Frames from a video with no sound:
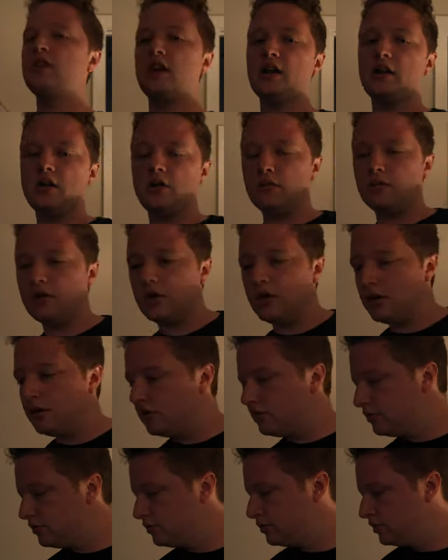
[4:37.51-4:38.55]
that I don't
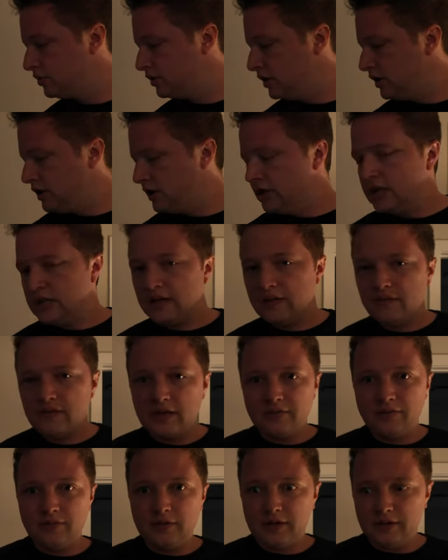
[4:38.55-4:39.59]
know if
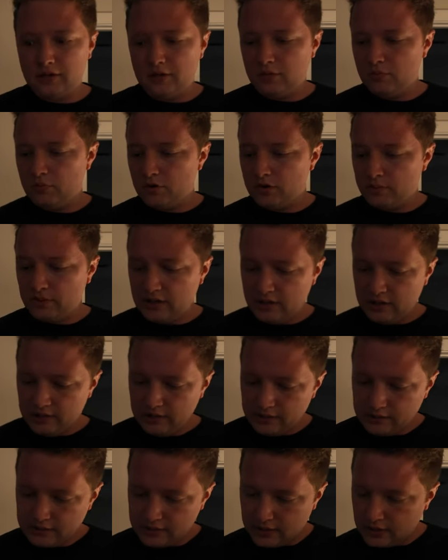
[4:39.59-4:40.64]
they fit anymore, to be
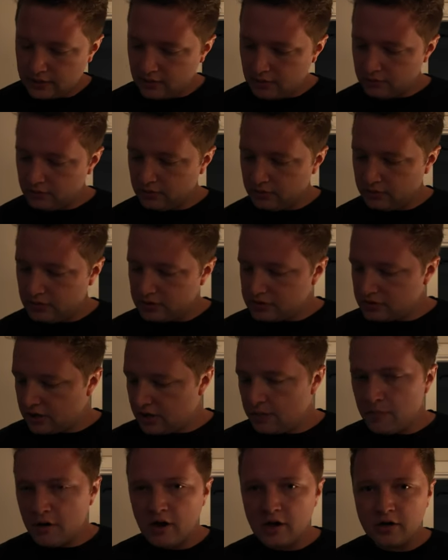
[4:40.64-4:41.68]
honest. I don't really want to try
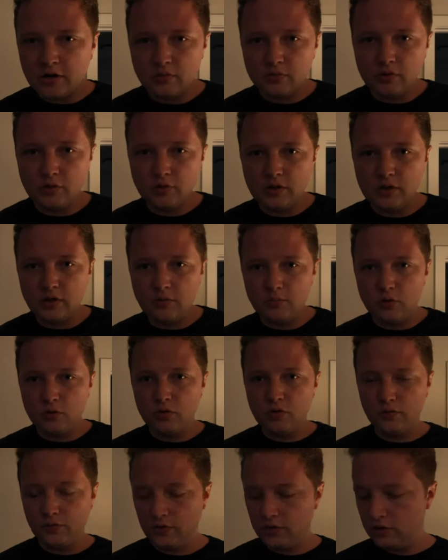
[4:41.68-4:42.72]
them on and ruin the
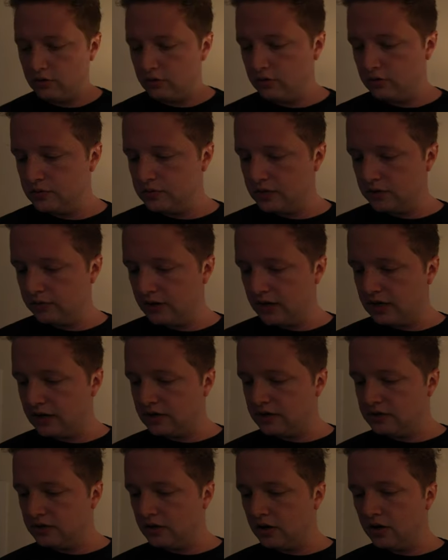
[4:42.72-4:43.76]
mood for the cruise already.
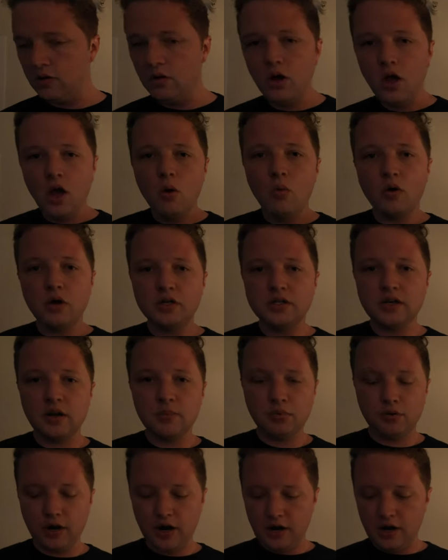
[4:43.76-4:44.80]
So we're just going
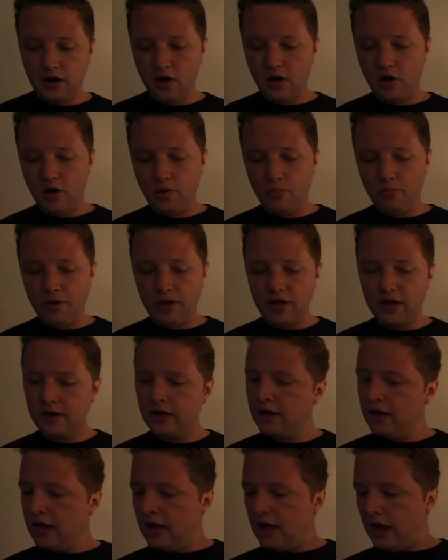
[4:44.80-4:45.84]
to pray and hope,
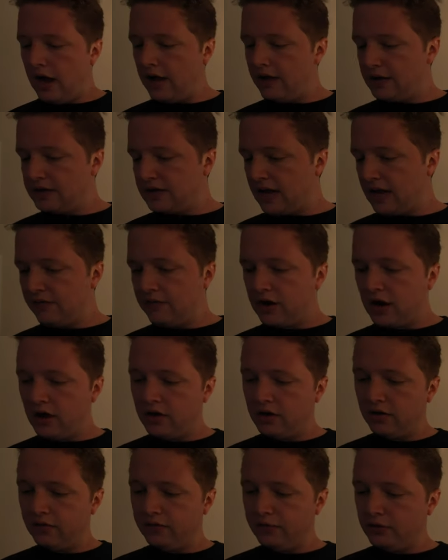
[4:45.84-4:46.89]
but I like to have
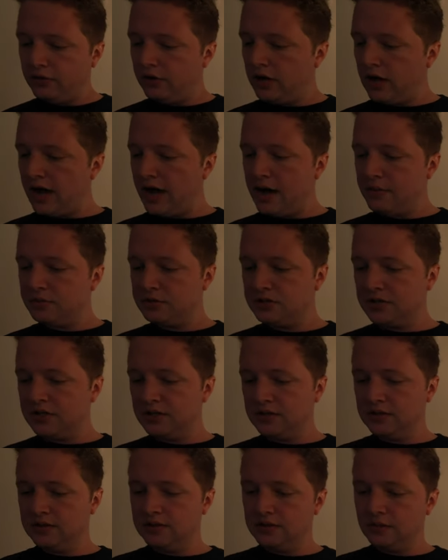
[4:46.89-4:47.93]
colorful
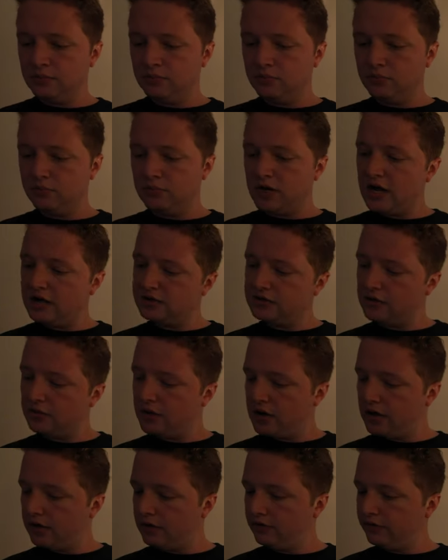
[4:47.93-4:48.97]
options, some not so
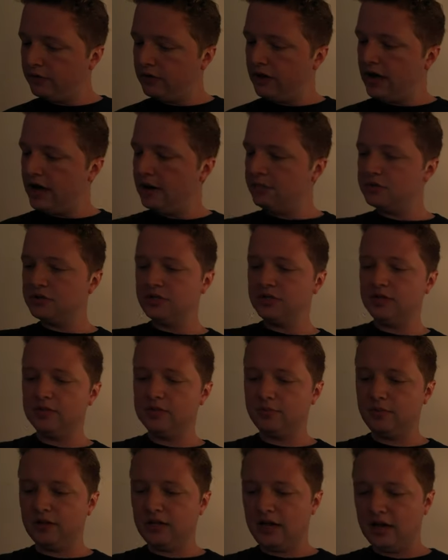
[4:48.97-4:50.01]
colorful
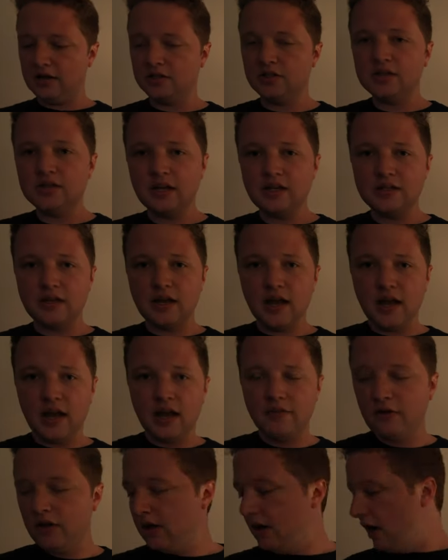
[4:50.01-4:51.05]
options, but yeah, it's just nice to
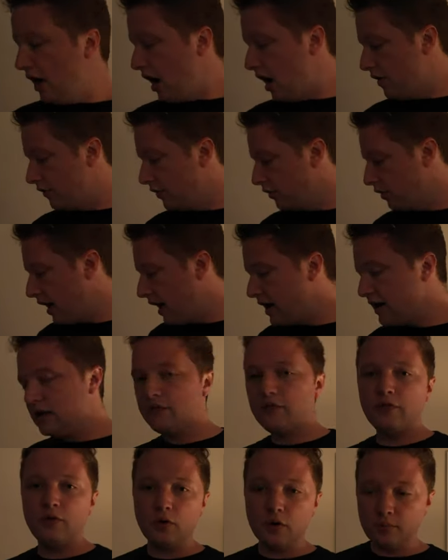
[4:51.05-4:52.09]
have a variety
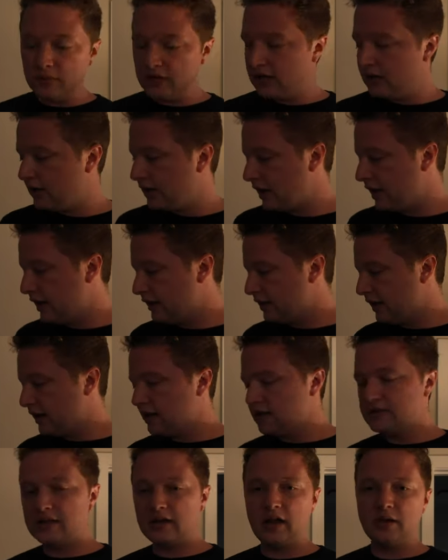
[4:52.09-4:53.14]
for me. Like
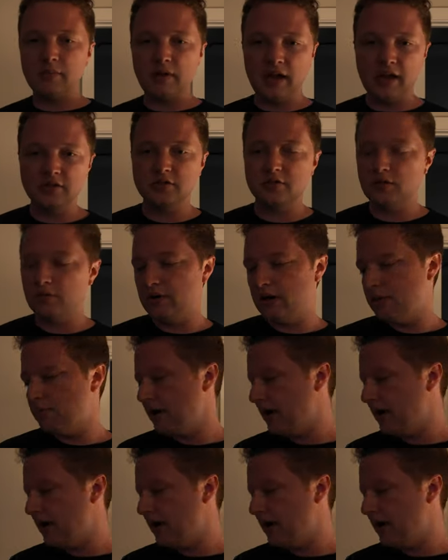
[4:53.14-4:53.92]
I said, I'm extra when I